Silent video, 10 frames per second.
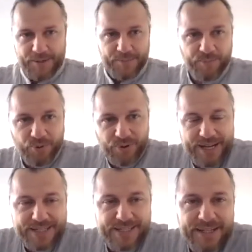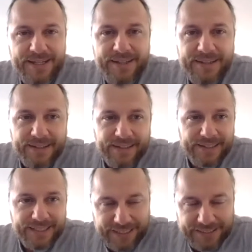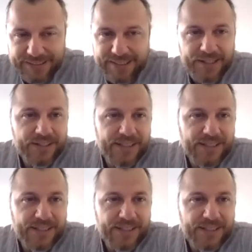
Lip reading: more as a, let's get together